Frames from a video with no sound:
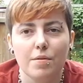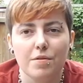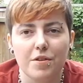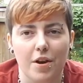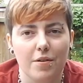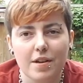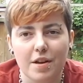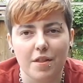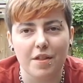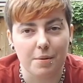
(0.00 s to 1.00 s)
The only
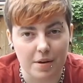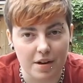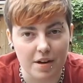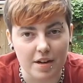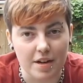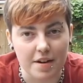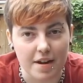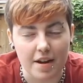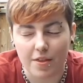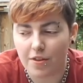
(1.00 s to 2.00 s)
other thing we're going to need
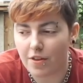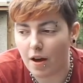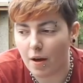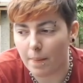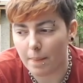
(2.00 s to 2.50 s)
is some